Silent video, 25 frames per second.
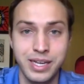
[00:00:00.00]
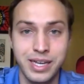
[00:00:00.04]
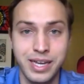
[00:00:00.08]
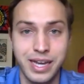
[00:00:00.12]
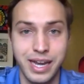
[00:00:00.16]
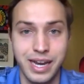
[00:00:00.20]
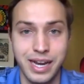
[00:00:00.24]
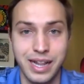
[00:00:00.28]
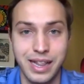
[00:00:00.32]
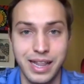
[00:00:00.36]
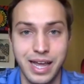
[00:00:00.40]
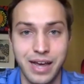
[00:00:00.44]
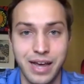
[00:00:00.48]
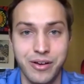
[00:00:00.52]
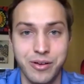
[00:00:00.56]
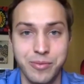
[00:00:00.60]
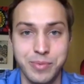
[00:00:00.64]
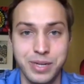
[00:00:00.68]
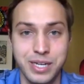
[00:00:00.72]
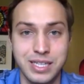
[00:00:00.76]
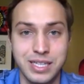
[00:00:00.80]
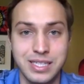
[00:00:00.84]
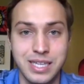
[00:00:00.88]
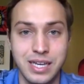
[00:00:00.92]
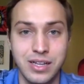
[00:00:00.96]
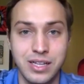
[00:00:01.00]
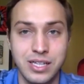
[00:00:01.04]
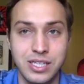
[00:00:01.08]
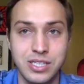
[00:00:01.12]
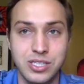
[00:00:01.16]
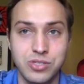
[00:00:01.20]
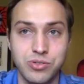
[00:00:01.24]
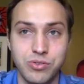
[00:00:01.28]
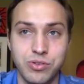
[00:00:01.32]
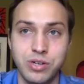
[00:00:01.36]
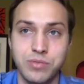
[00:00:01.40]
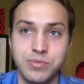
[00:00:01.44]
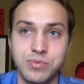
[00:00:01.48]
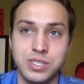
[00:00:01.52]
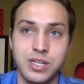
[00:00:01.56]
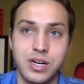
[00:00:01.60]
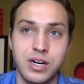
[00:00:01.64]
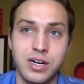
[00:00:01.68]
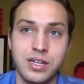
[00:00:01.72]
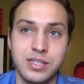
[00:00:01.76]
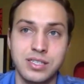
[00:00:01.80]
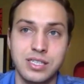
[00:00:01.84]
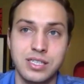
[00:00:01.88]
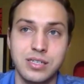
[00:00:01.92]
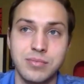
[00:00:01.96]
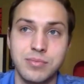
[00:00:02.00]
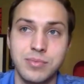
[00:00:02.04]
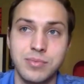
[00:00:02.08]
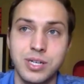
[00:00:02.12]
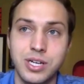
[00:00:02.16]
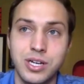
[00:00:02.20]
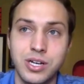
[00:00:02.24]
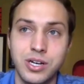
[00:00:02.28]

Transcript: and allowing me to tell his story was awesome